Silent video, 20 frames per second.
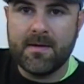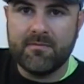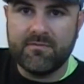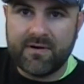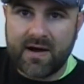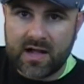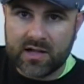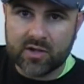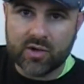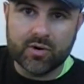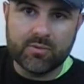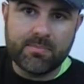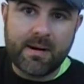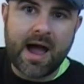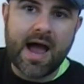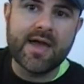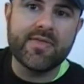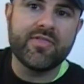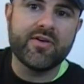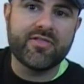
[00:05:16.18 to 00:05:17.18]
followed
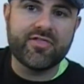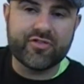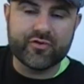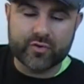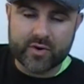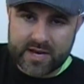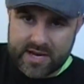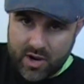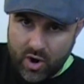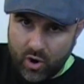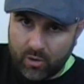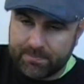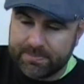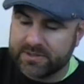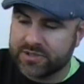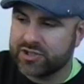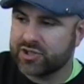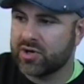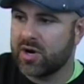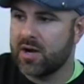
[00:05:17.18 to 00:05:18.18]
by the 3
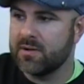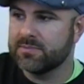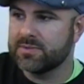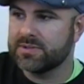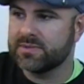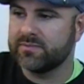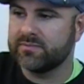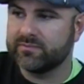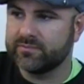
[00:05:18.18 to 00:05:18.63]
open strums,